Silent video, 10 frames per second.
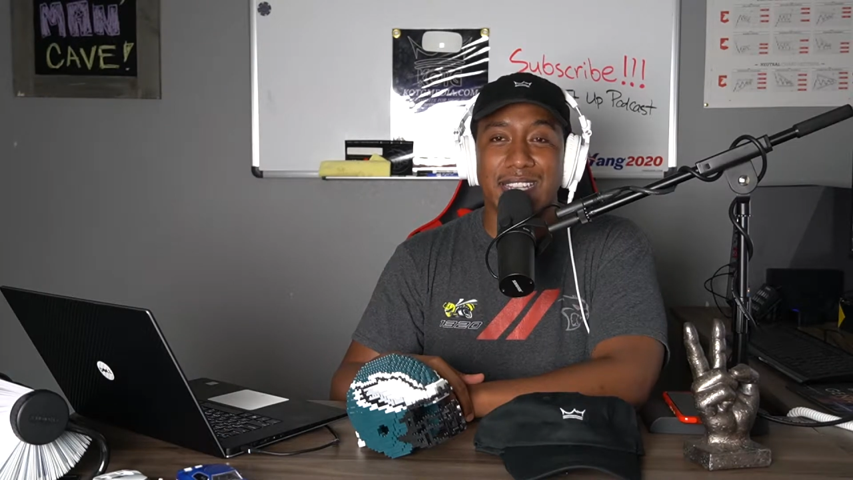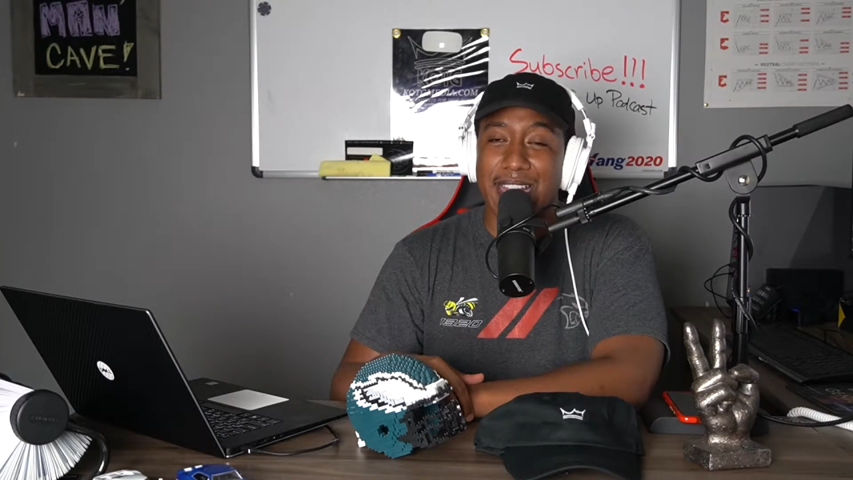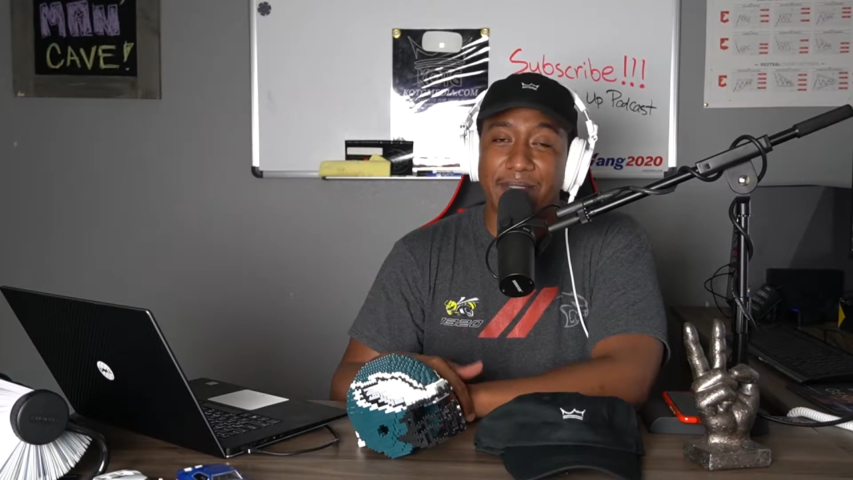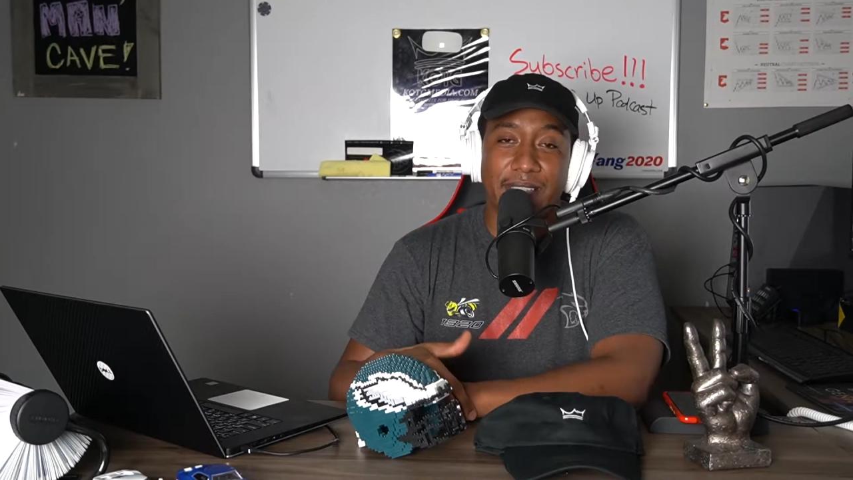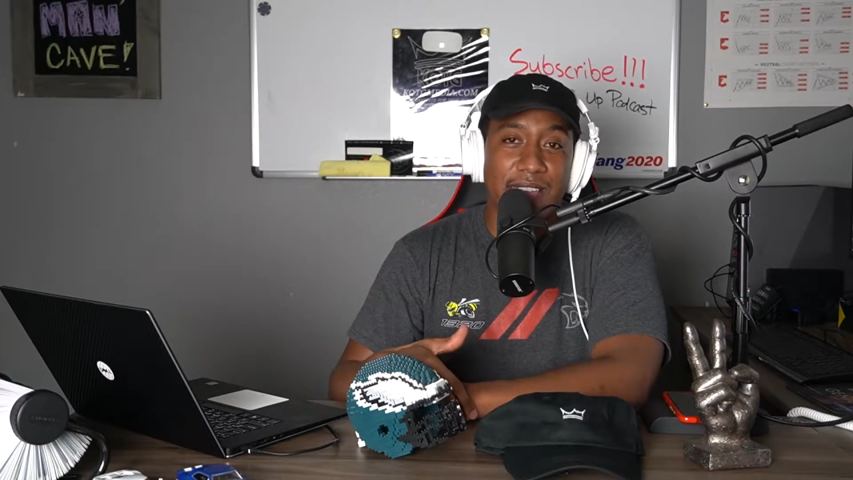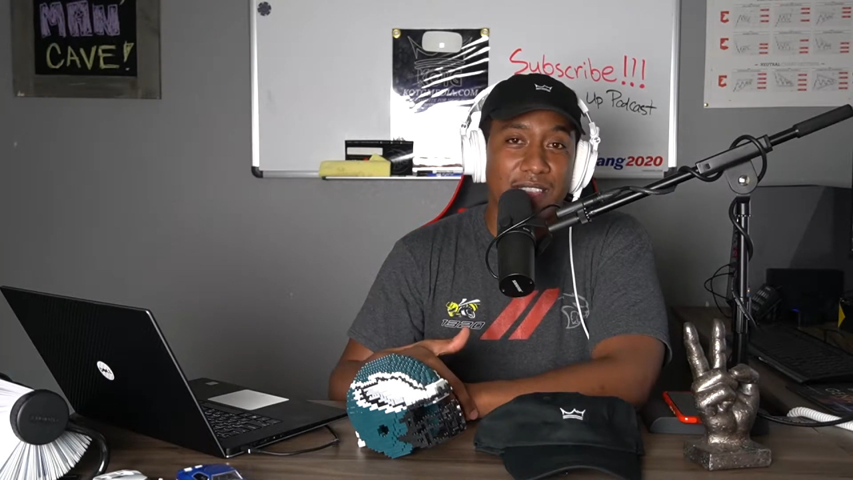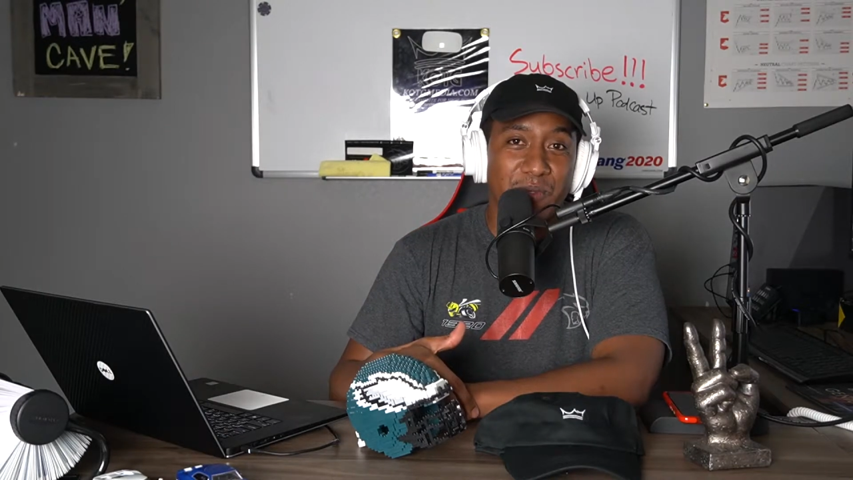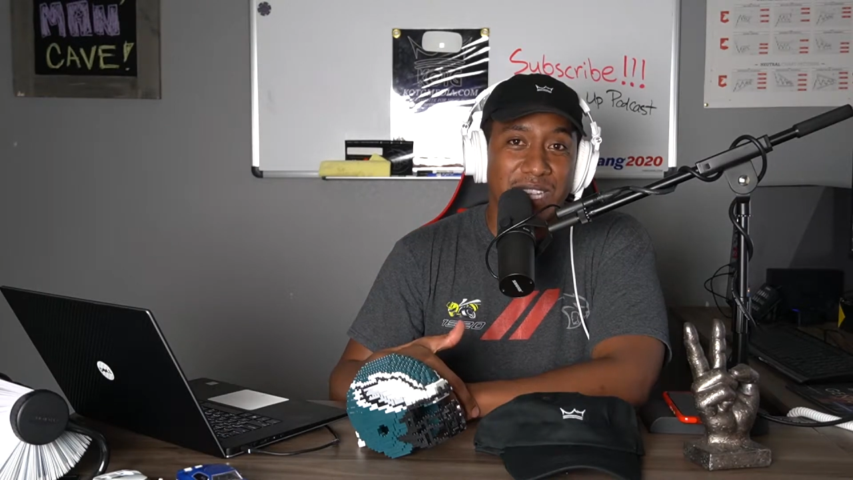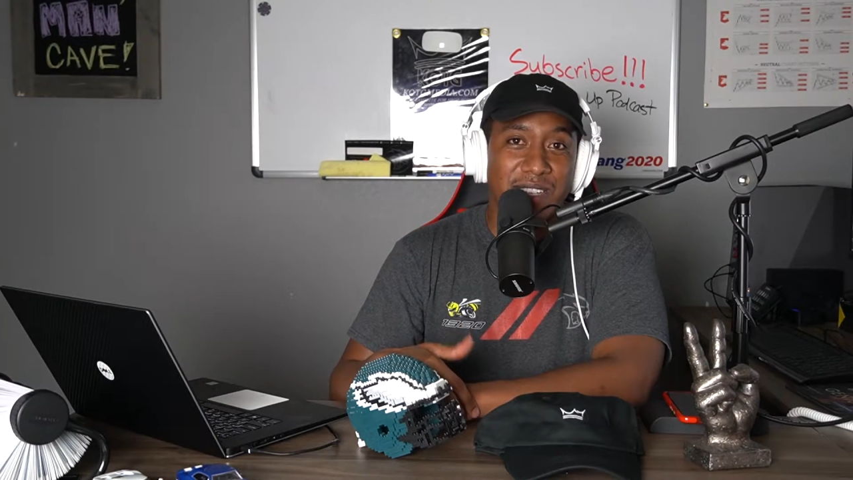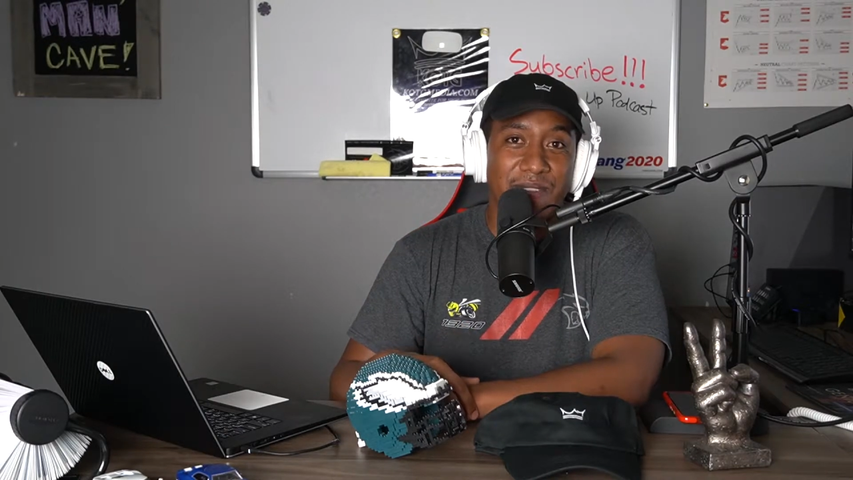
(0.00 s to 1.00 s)
He definitely had the
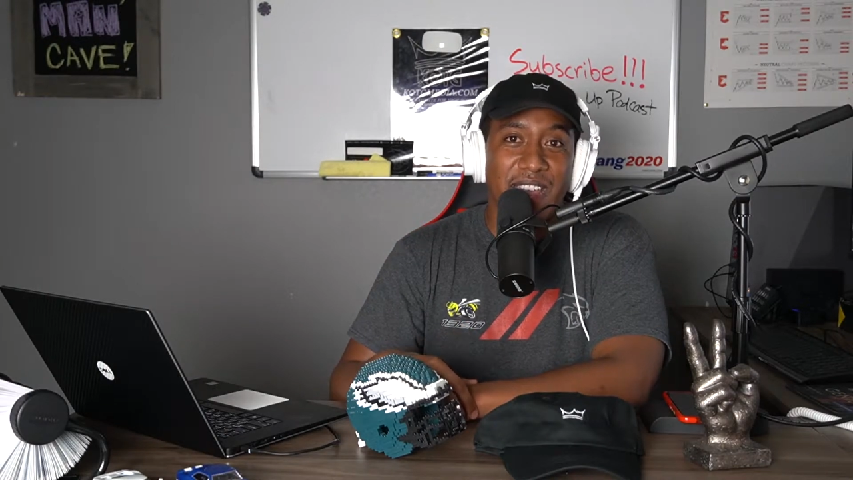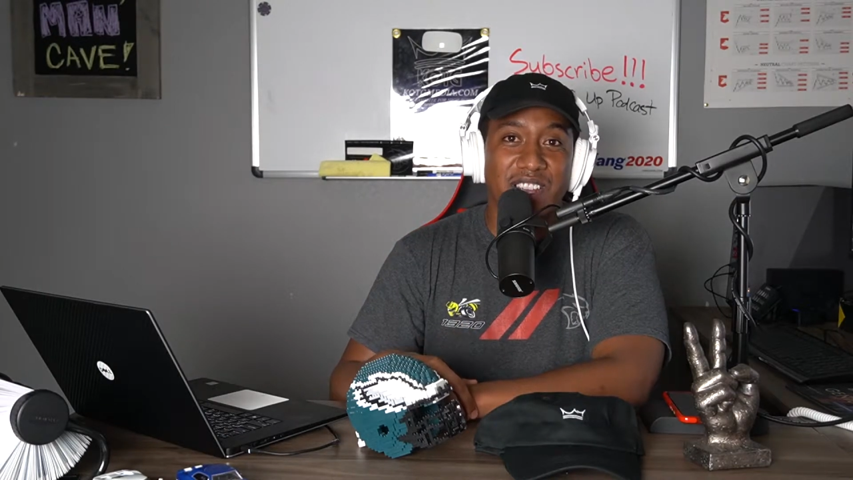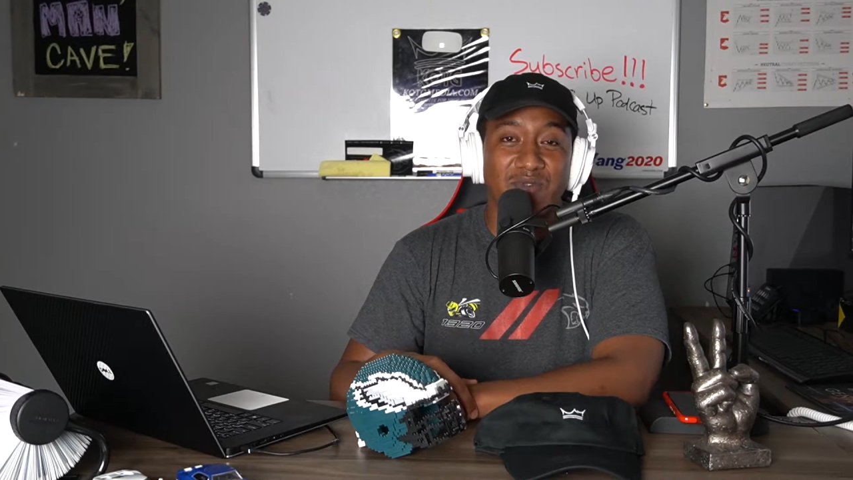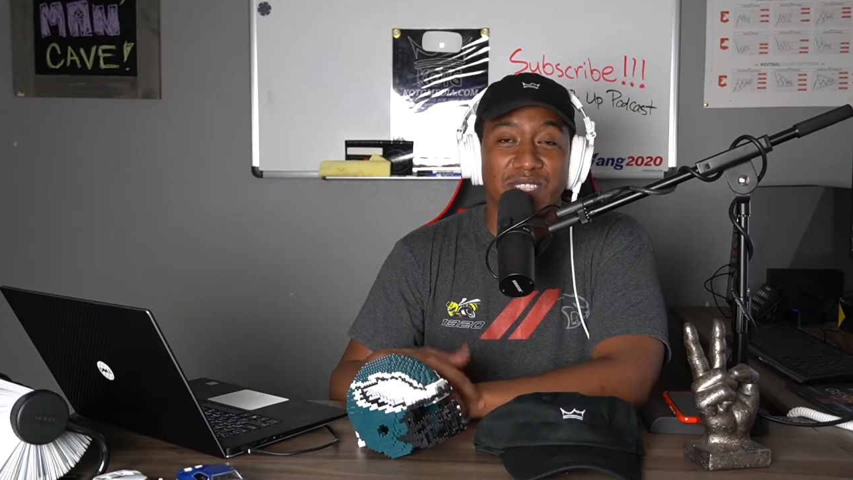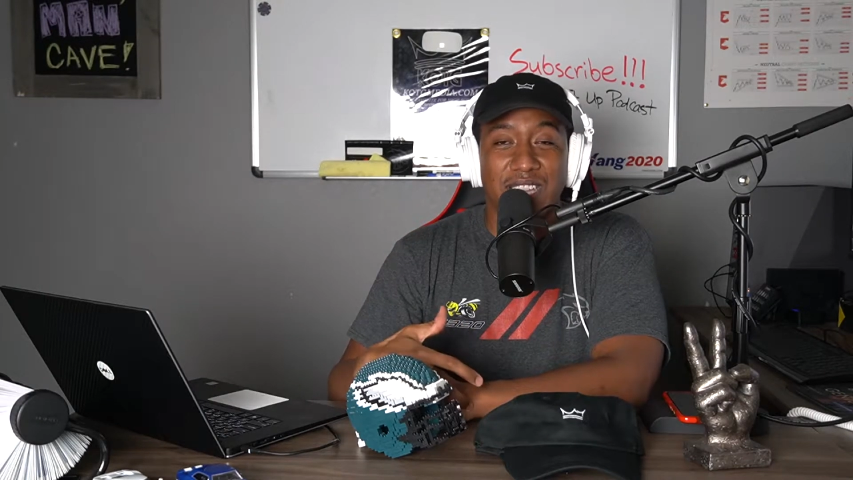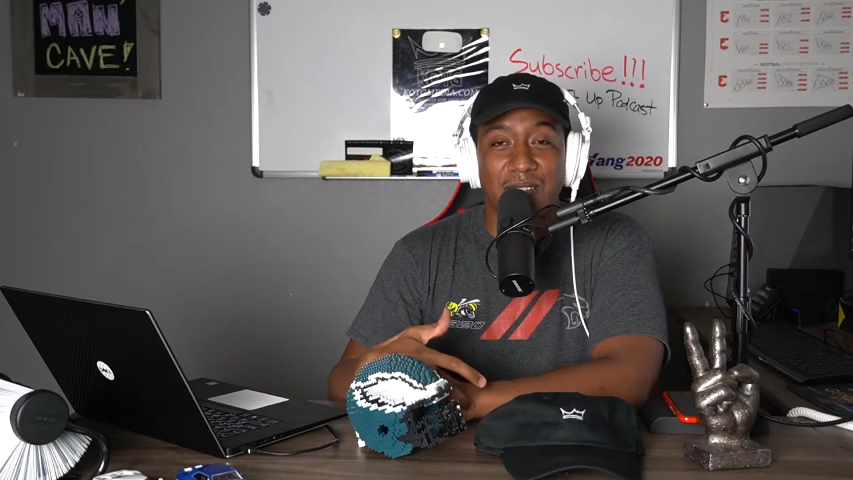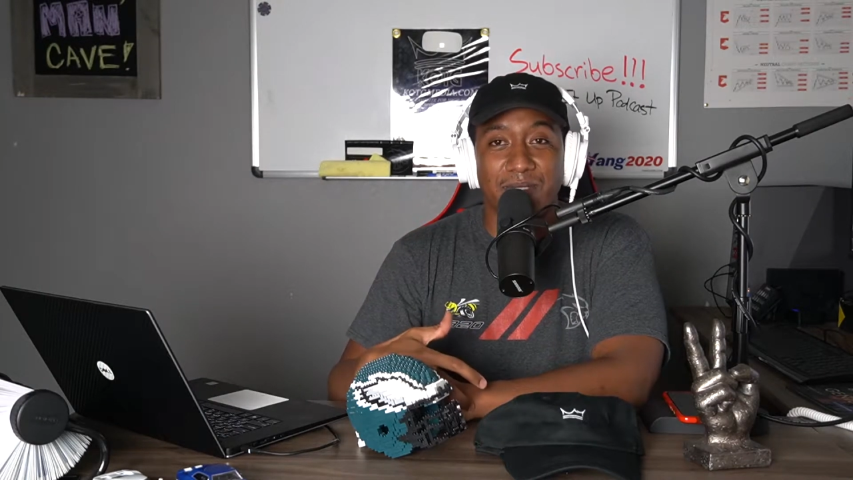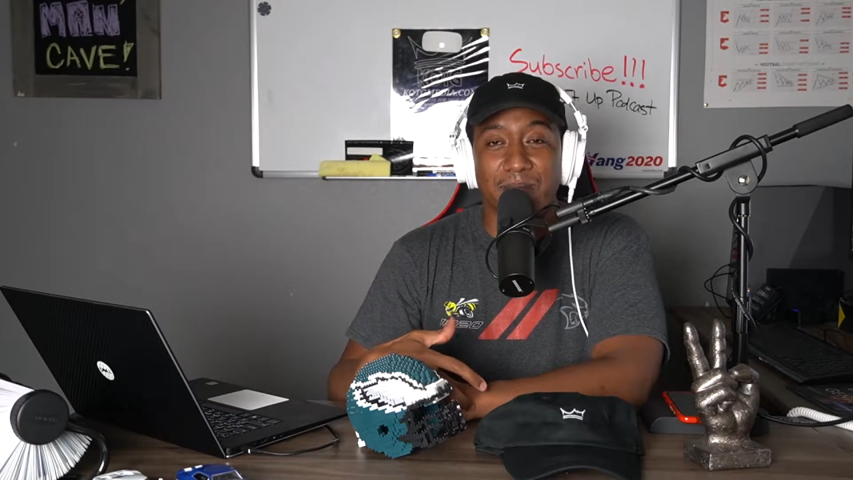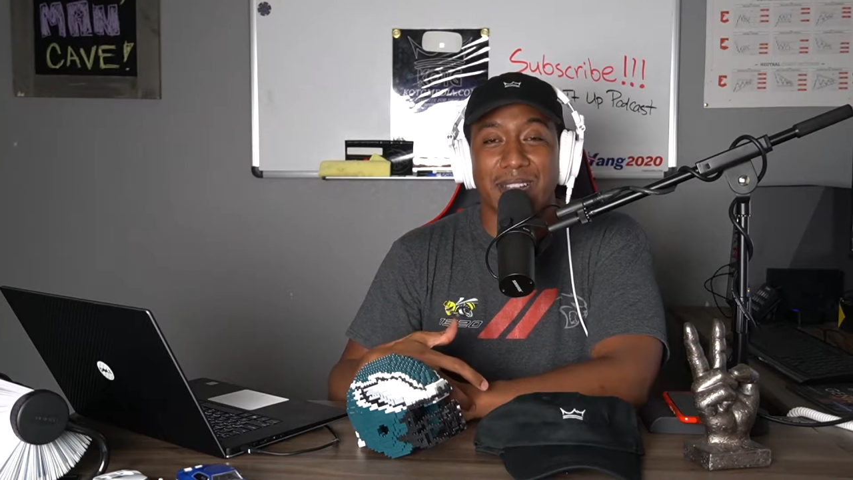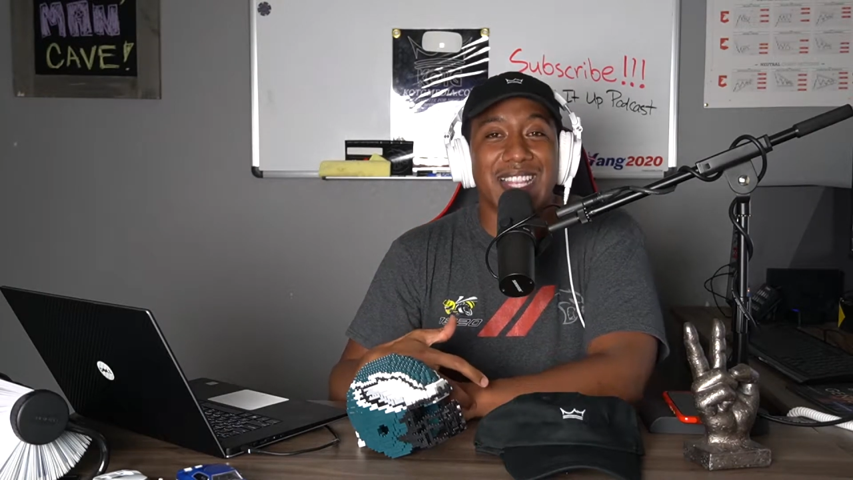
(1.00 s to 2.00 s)
reach advantage, which
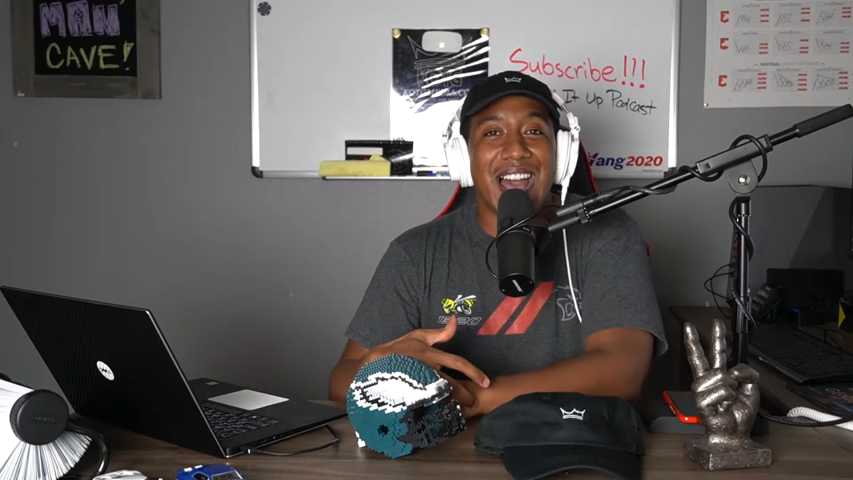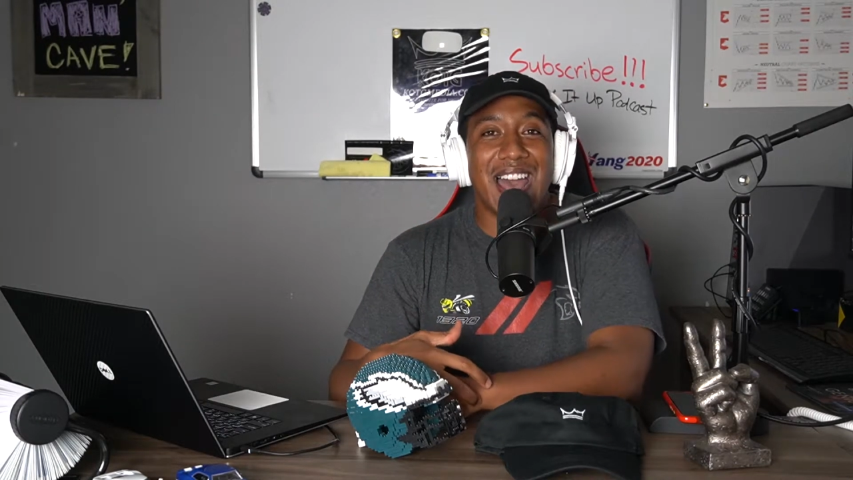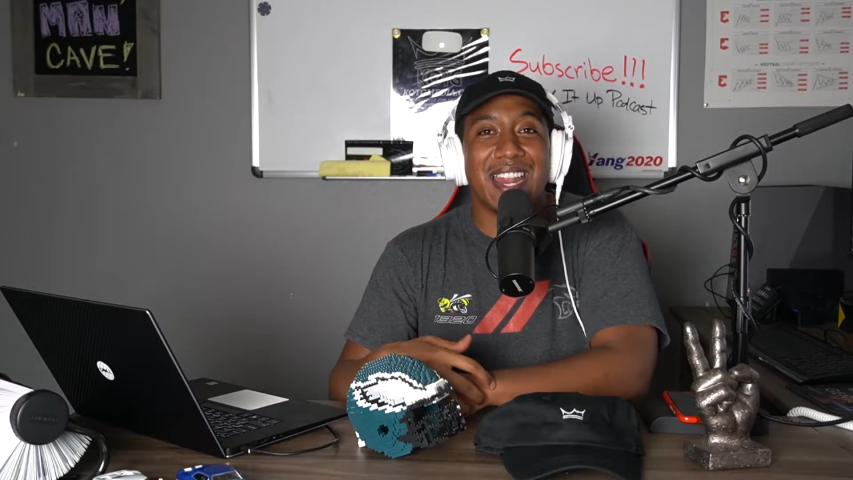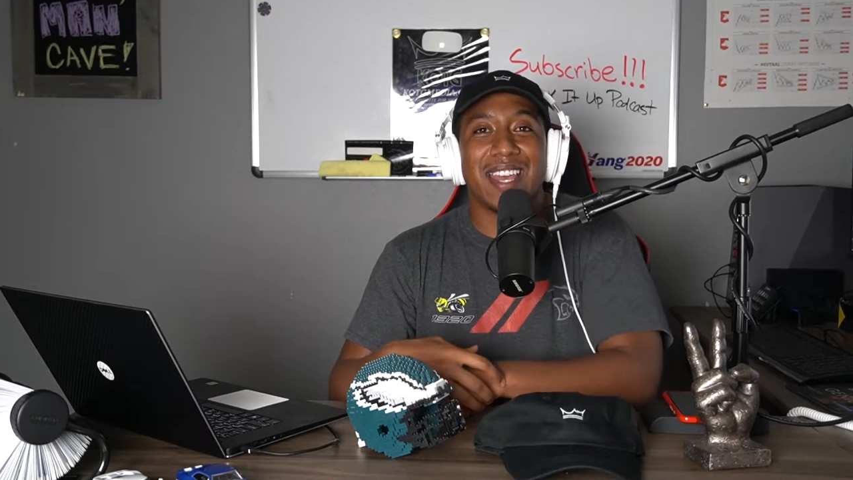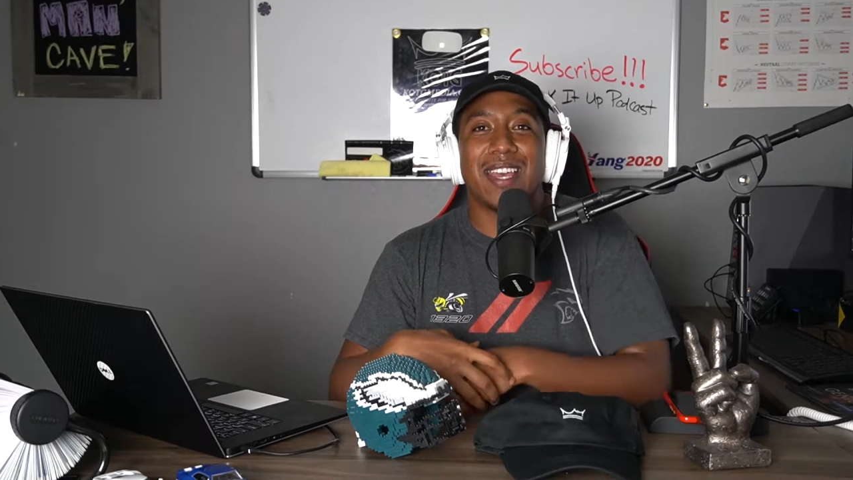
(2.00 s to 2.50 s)
helped him a lot